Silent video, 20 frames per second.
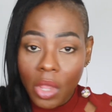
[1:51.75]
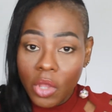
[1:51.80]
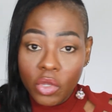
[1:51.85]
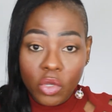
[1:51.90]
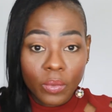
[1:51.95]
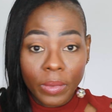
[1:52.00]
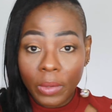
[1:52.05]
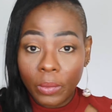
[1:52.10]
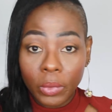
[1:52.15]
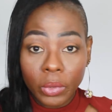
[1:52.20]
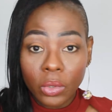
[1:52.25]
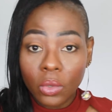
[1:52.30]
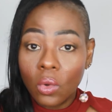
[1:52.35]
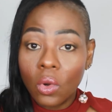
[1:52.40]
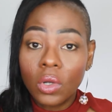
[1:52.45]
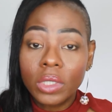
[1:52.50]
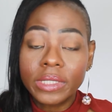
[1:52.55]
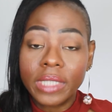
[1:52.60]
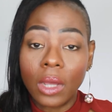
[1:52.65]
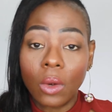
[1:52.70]
you might want to go
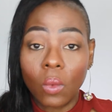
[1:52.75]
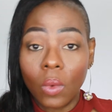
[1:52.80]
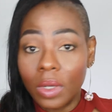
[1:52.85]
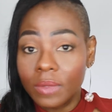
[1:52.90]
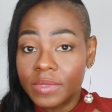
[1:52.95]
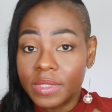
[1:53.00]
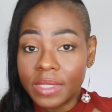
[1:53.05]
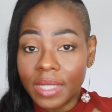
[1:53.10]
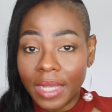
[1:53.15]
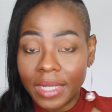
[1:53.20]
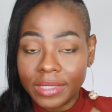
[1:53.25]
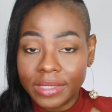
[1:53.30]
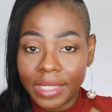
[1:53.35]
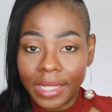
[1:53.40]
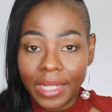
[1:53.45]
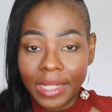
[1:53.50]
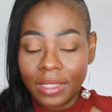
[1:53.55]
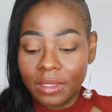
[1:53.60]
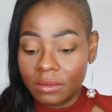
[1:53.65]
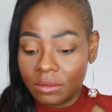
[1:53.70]
on their website
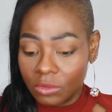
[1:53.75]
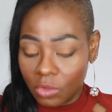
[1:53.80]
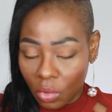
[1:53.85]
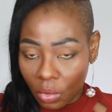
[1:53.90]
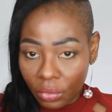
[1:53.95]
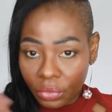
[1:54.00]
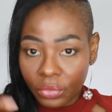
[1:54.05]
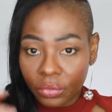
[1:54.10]
and go